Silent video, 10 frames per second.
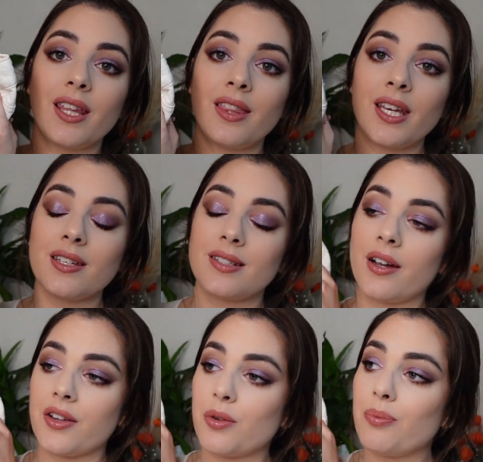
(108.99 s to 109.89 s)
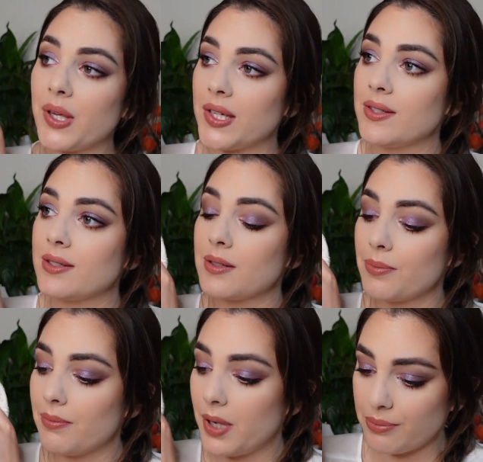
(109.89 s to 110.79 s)
These are the best
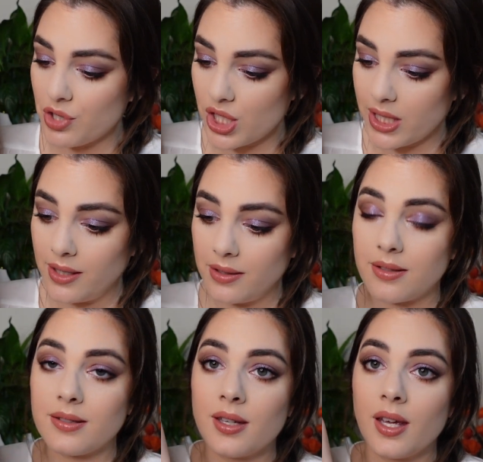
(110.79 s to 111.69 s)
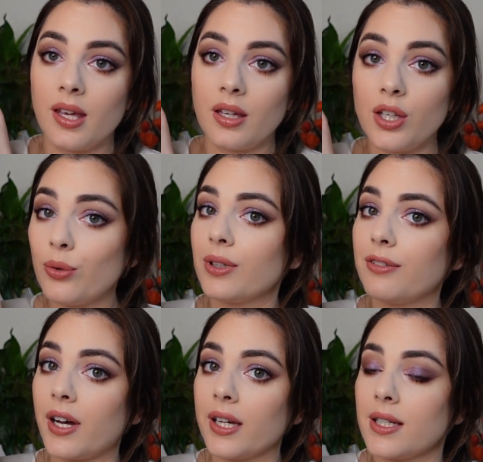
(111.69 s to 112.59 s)
mum jeans you will
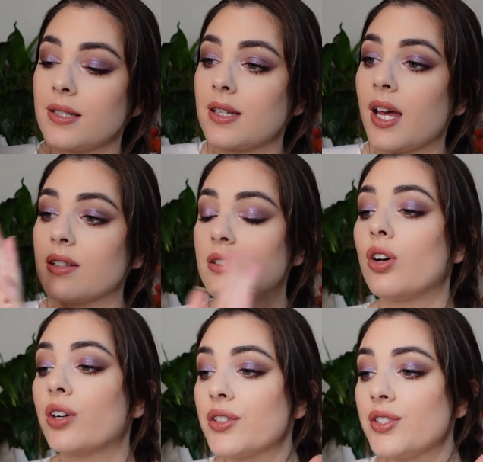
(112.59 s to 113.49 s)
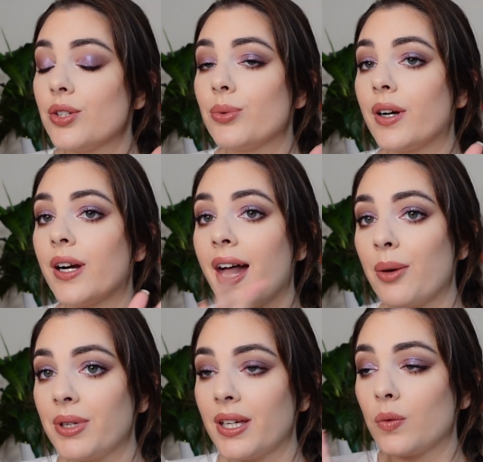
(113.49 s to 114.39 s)
find as long as you are
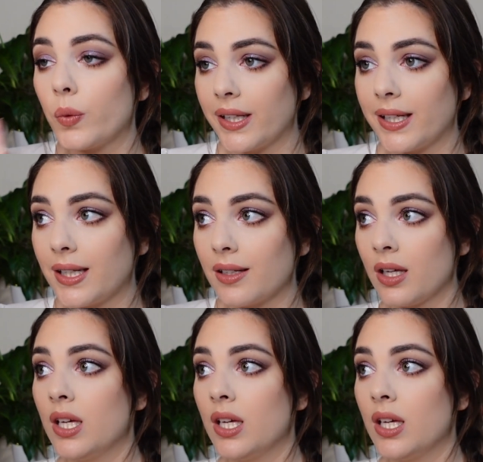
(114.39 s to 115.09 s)
happy and willing